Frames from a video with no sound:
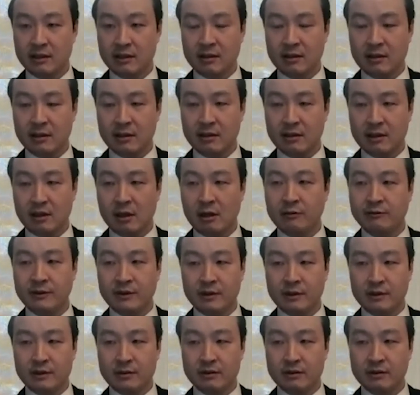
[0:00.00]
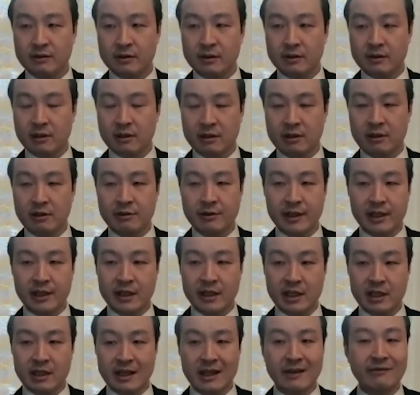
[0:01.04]
often
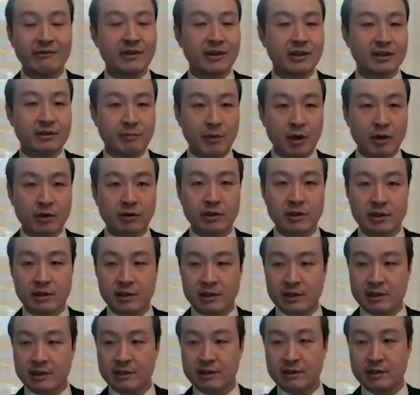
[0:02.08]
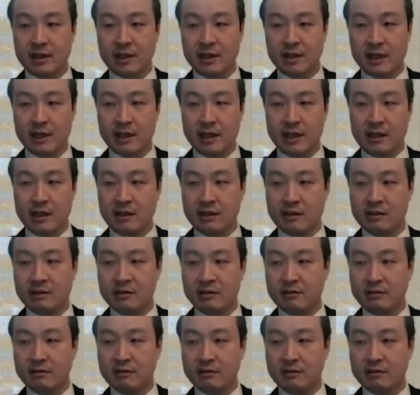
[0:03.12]
occurring in never smokers,
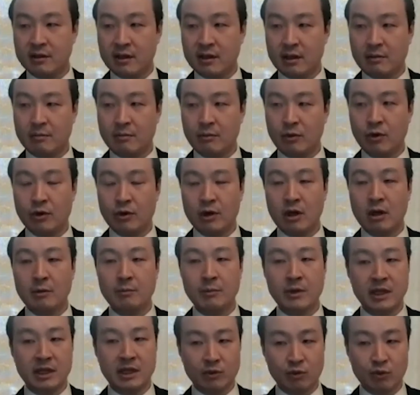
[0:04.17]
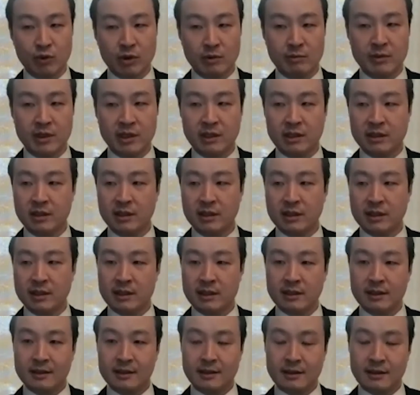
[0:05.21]
more common in women
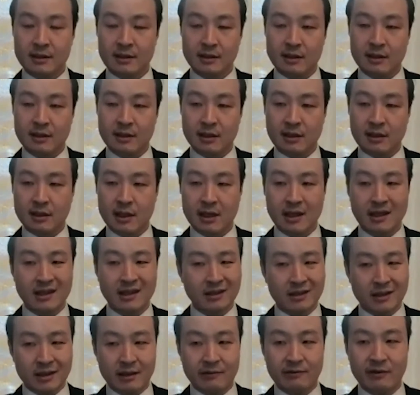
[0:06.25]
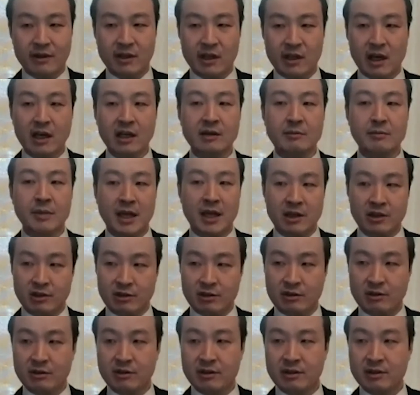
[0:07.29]
and even younger
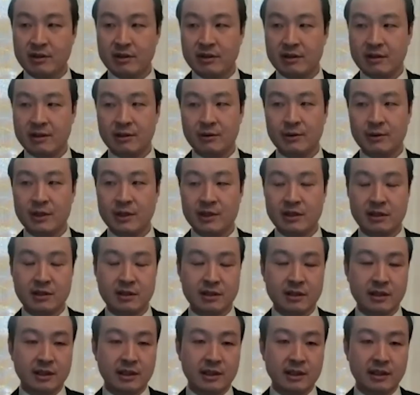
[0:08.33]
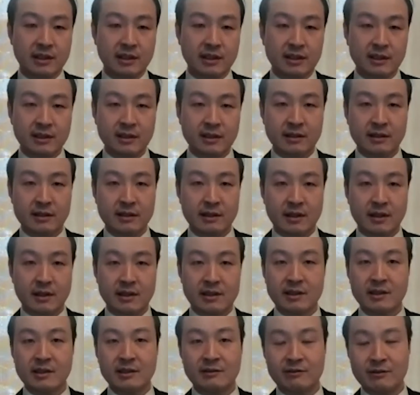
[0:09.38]
patients. So it's a
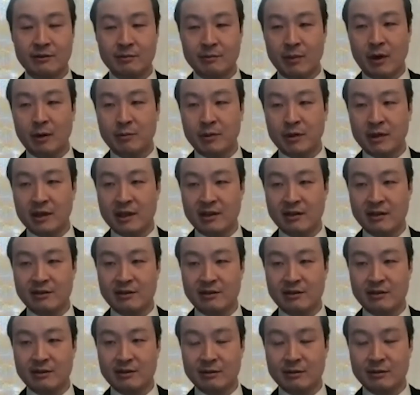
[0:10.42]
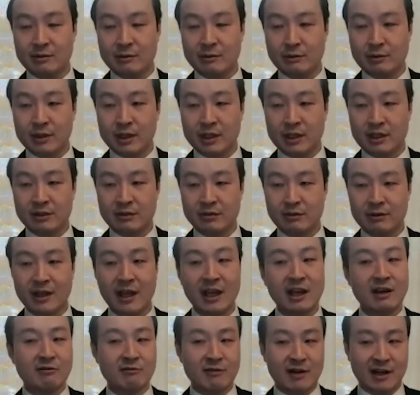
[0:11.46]
different population to
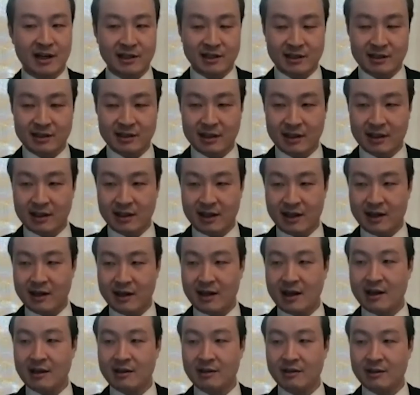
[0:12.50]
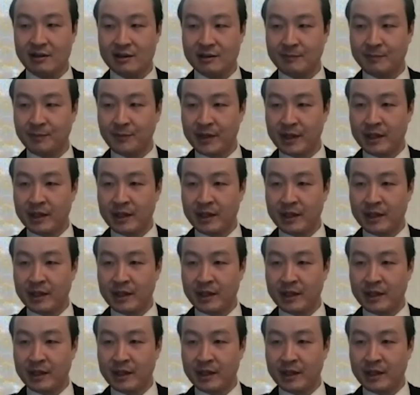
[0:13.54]
KRAS and others.